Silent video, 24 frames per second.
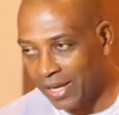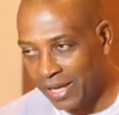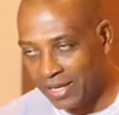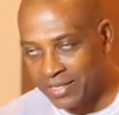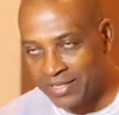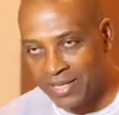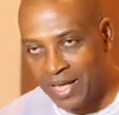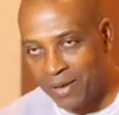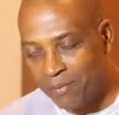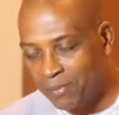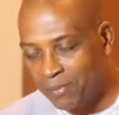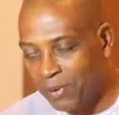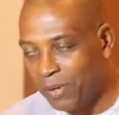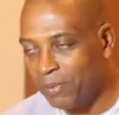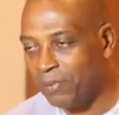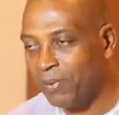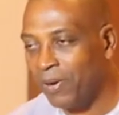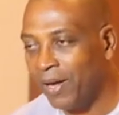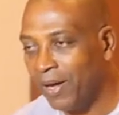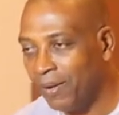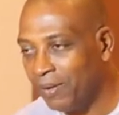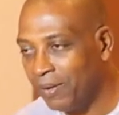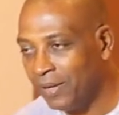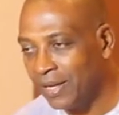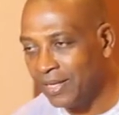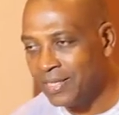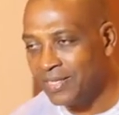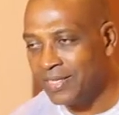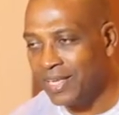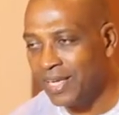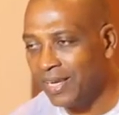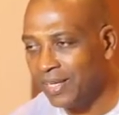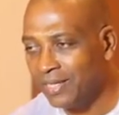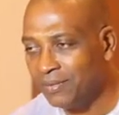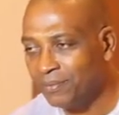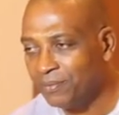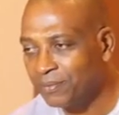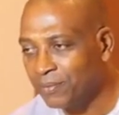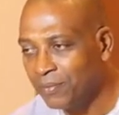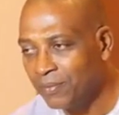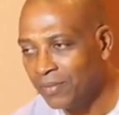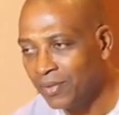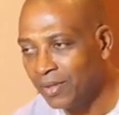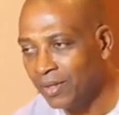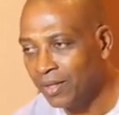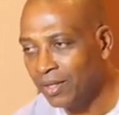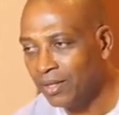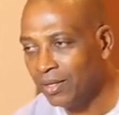exam paper, and he said,
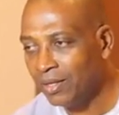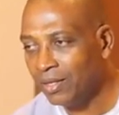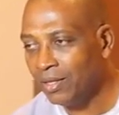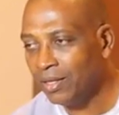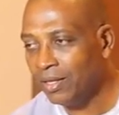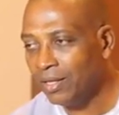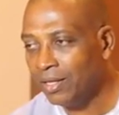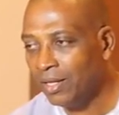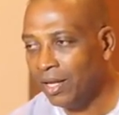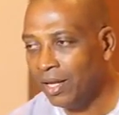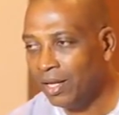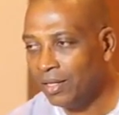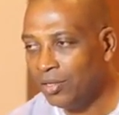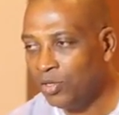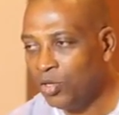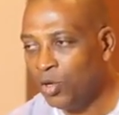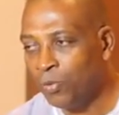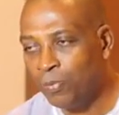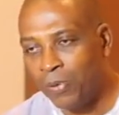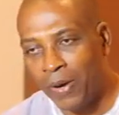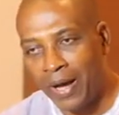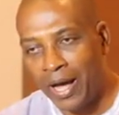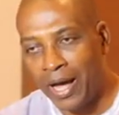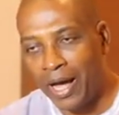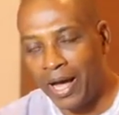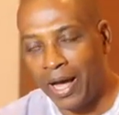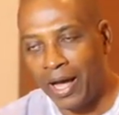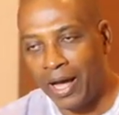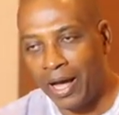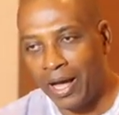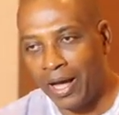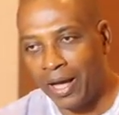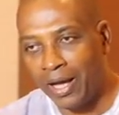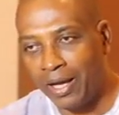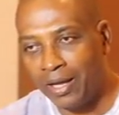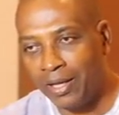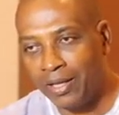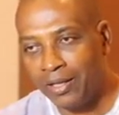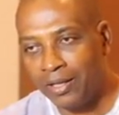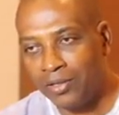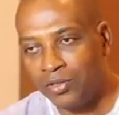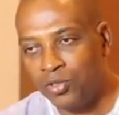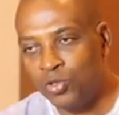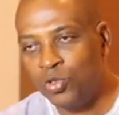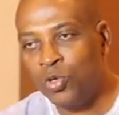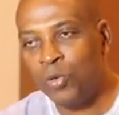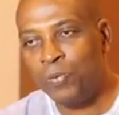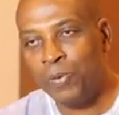"You pa,
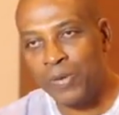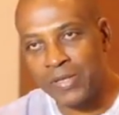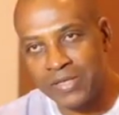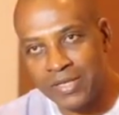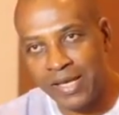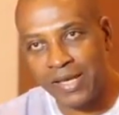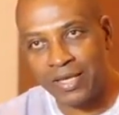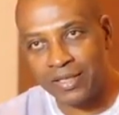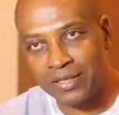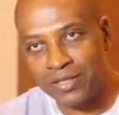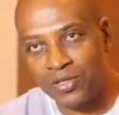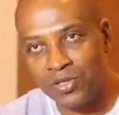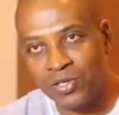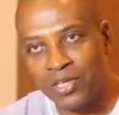2%.